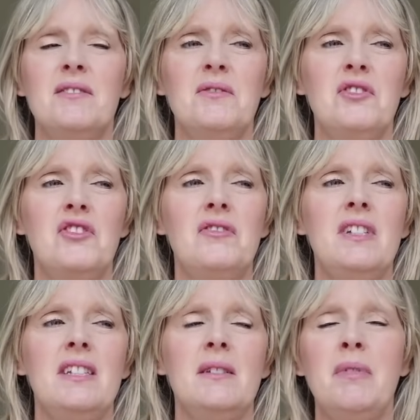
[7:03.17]
on the
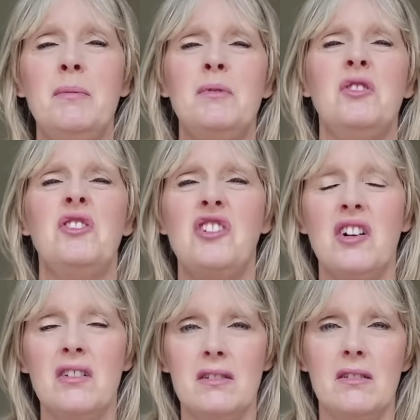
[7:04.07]
street and then people just
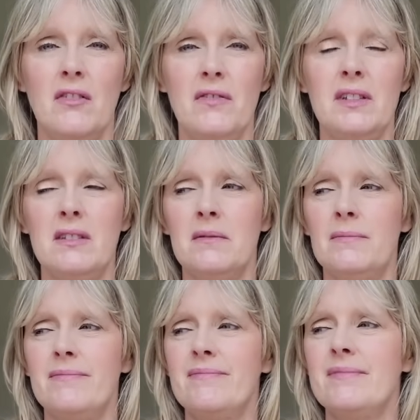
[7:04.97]
chuck stuff in them.
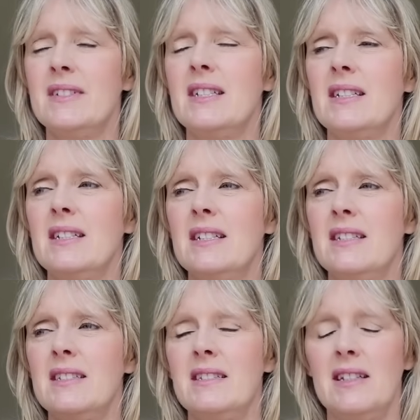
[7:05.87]

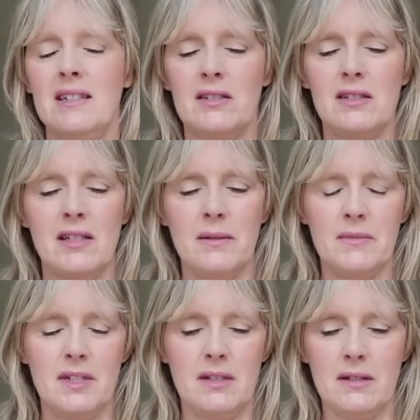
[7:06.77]
And that guy's
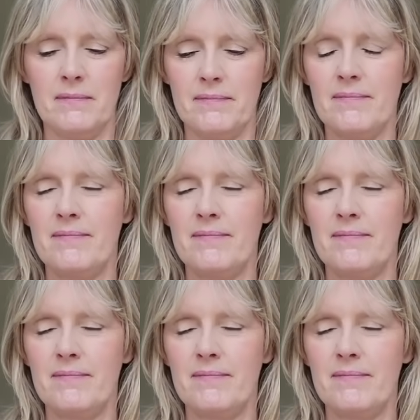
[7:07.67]
emptied them.